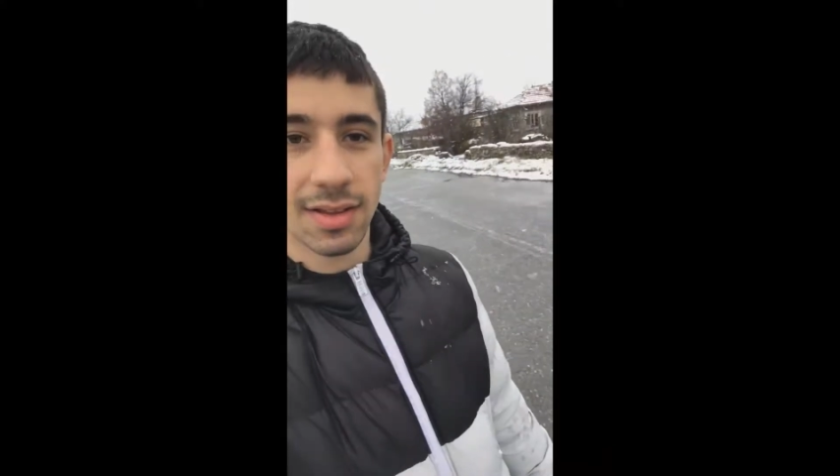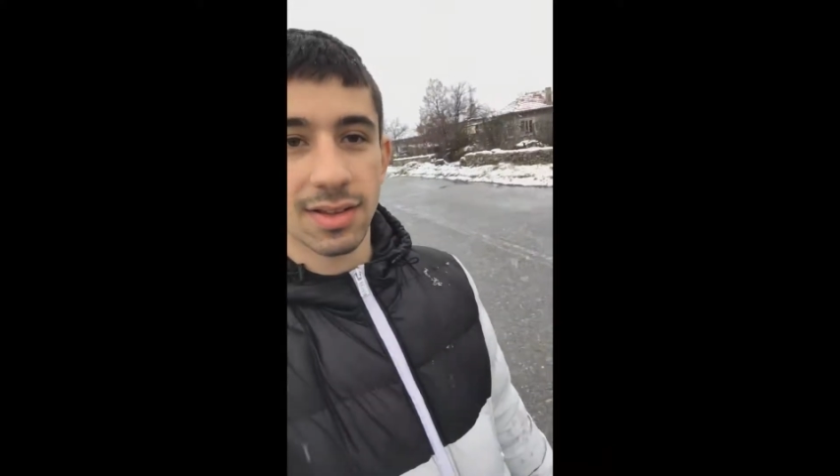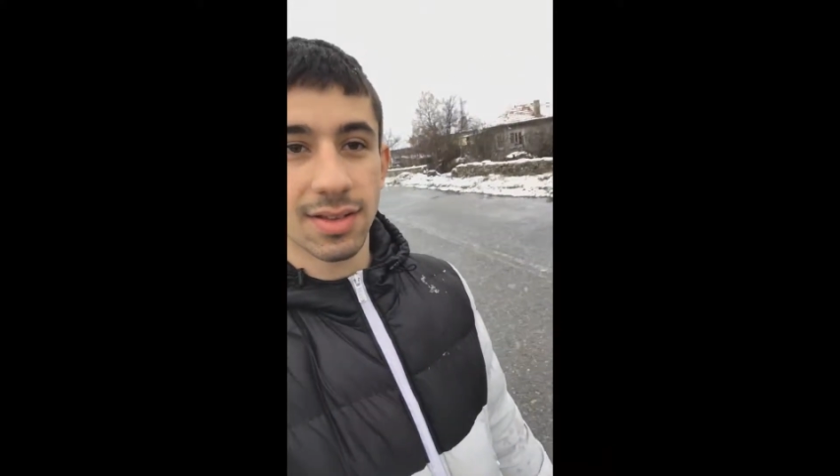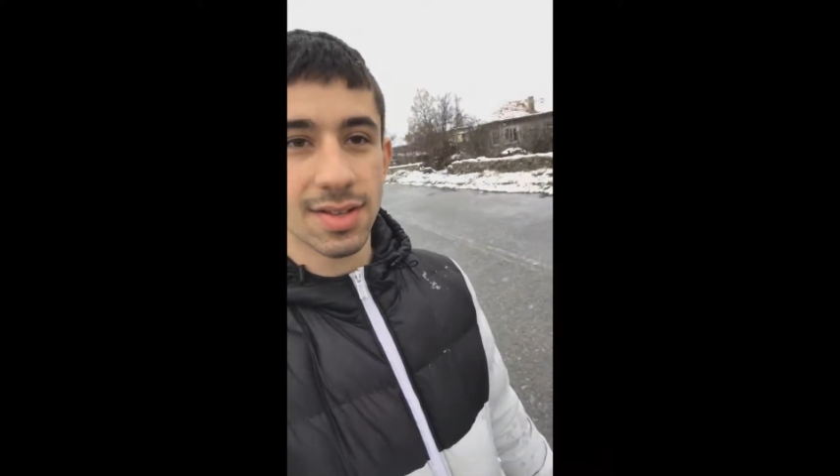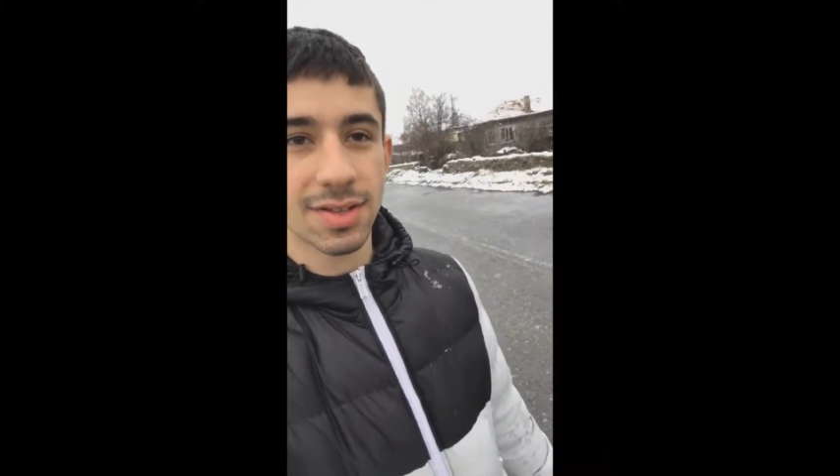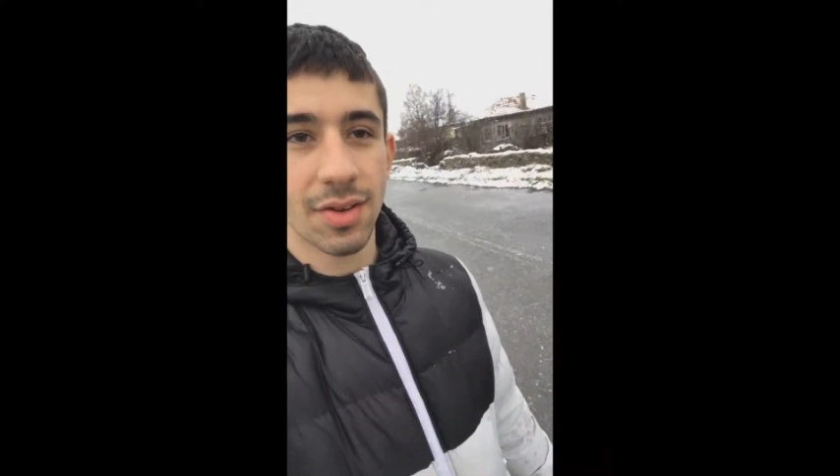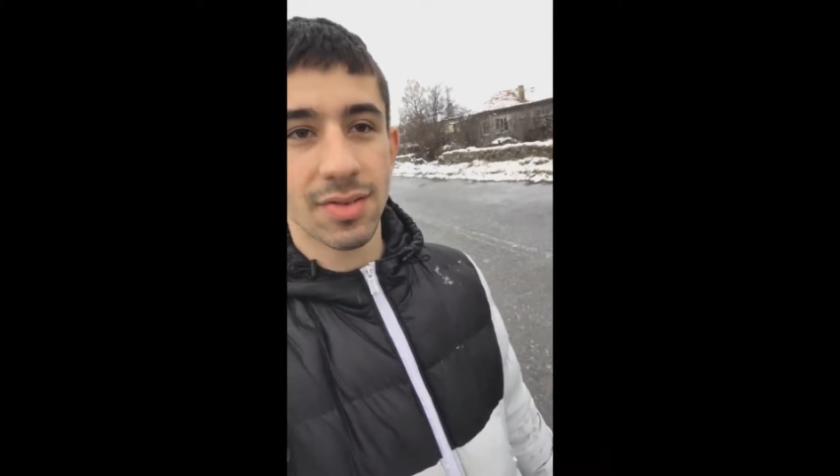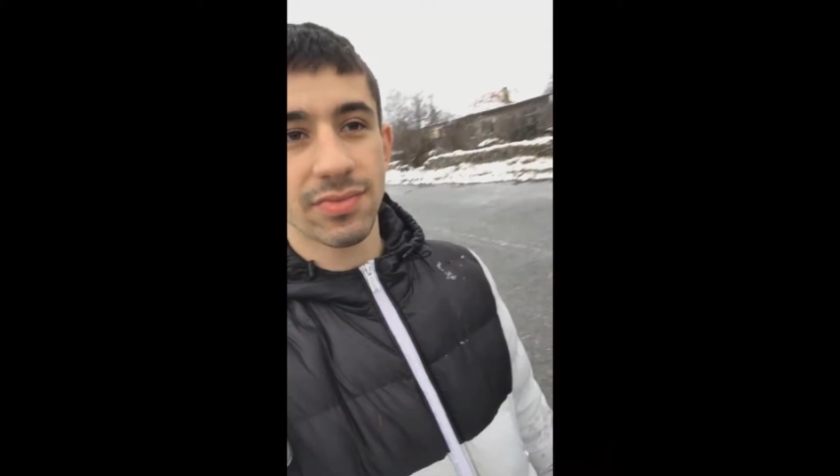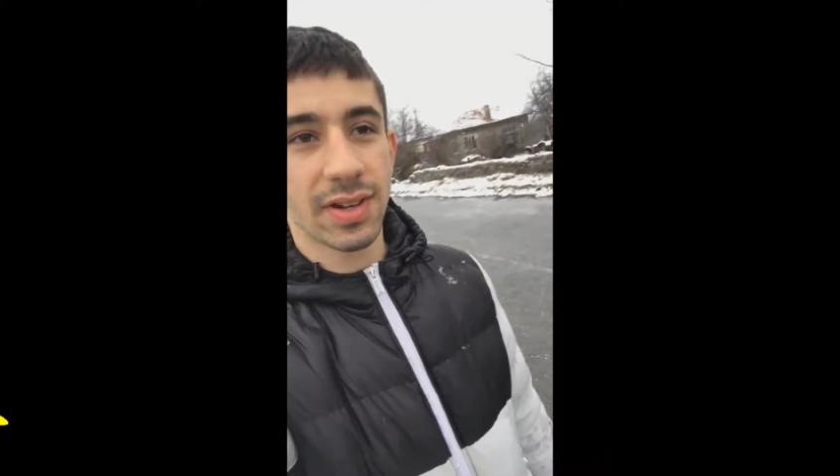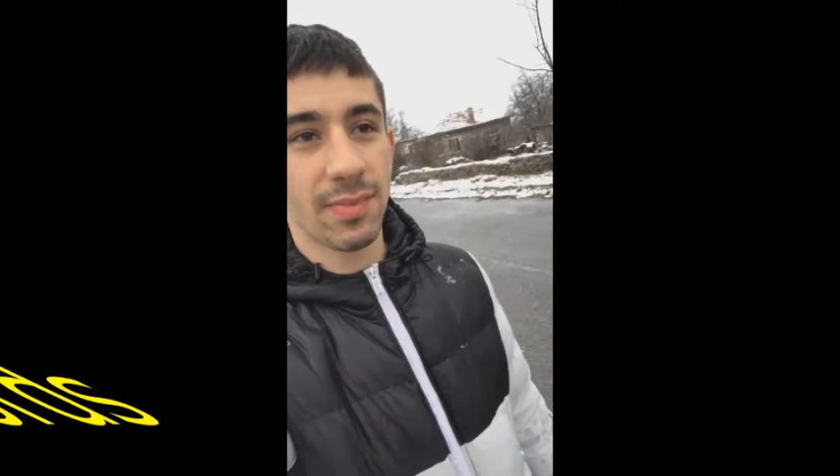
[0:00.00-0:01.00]
the snow
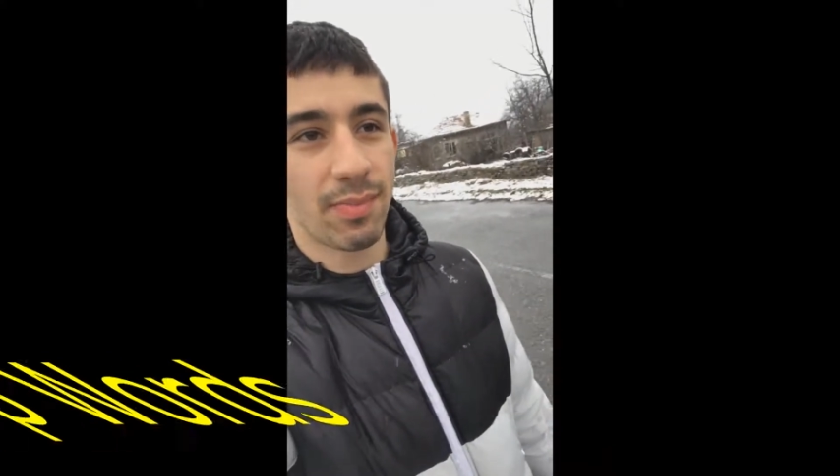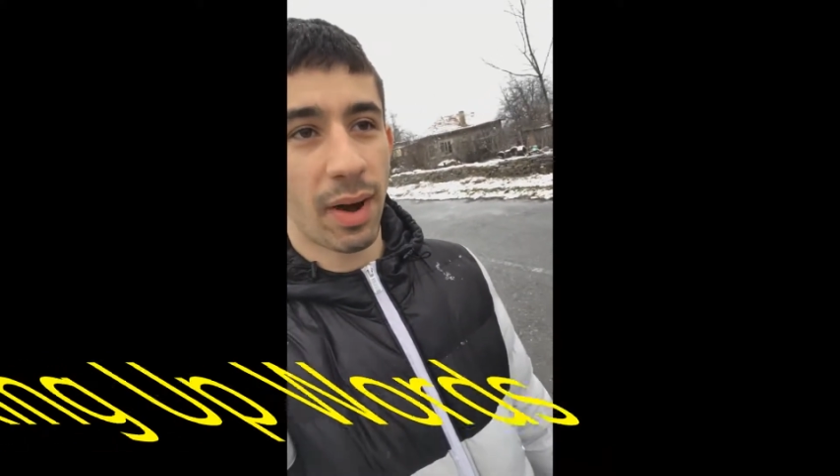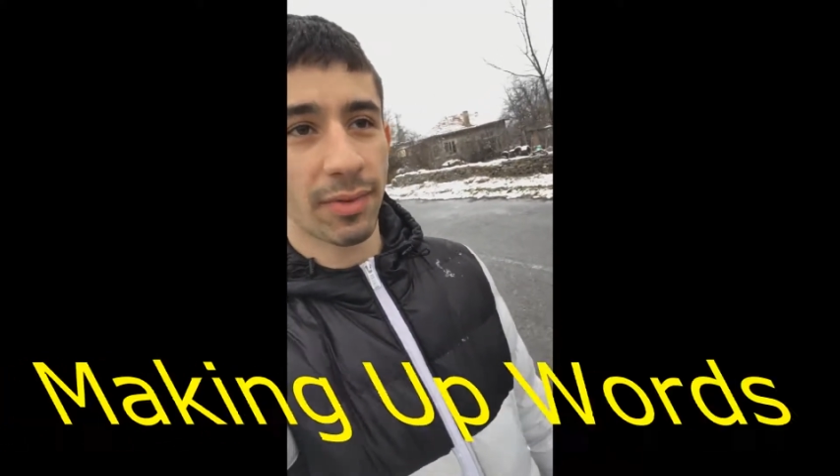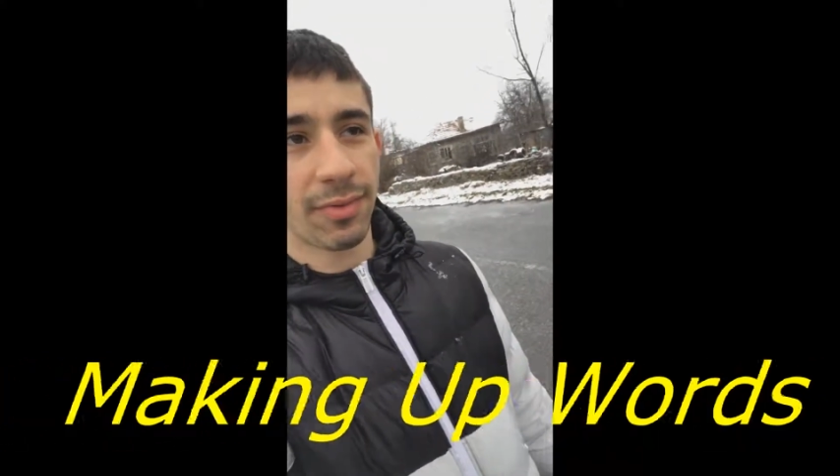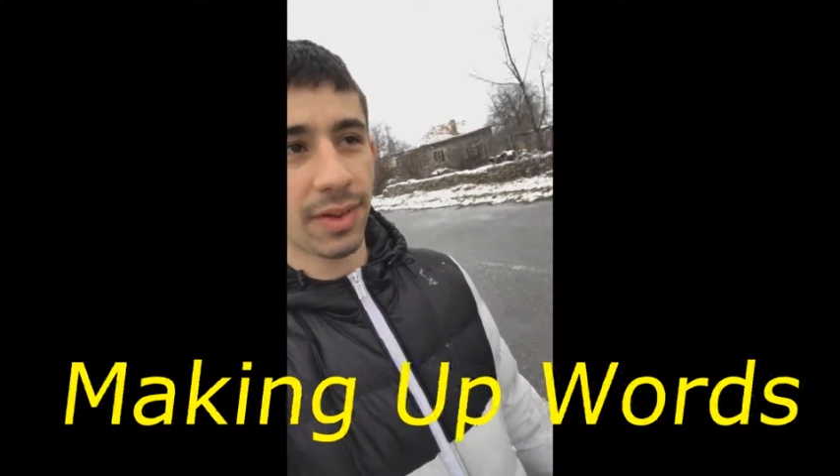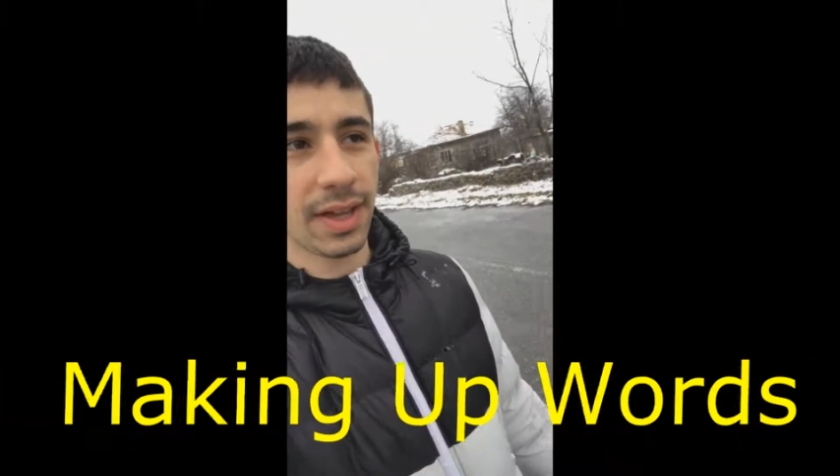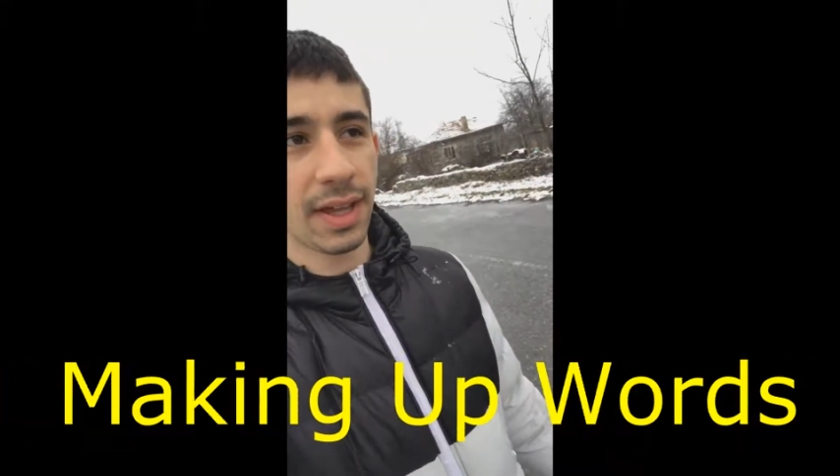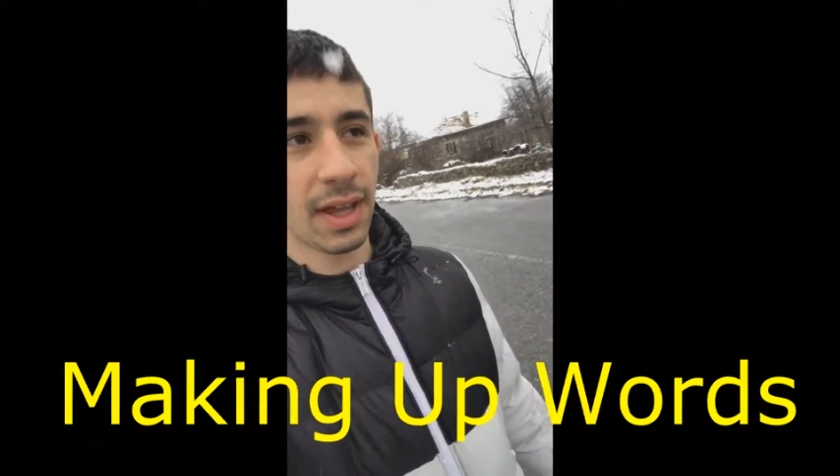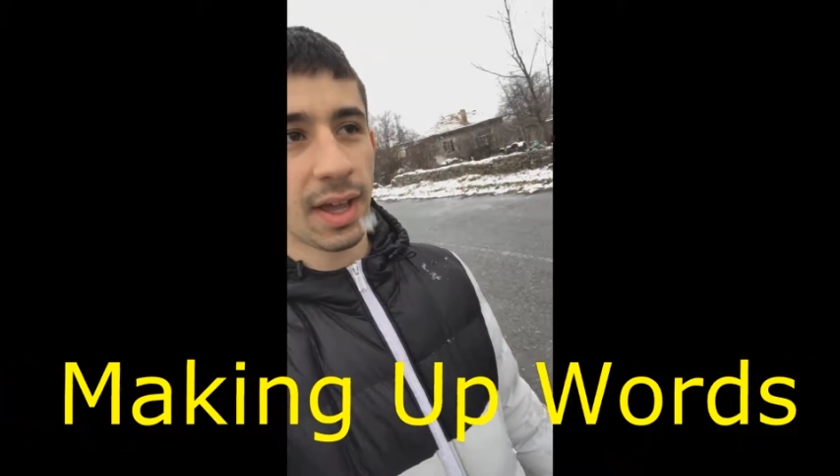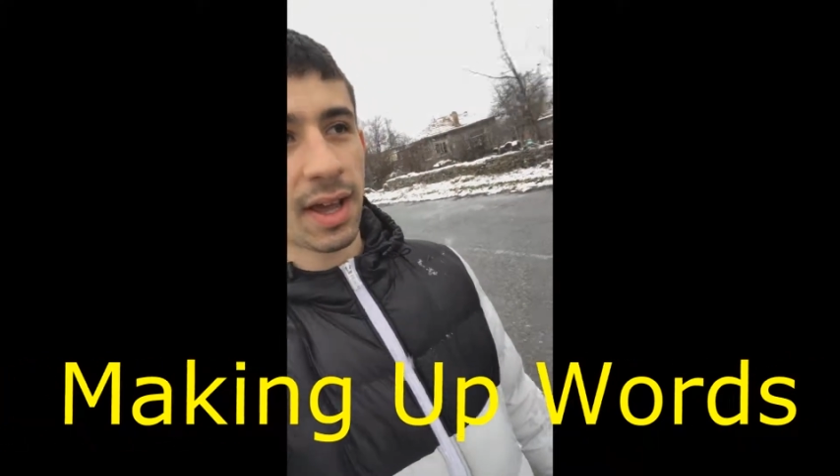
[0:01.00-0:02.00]
is really puffy,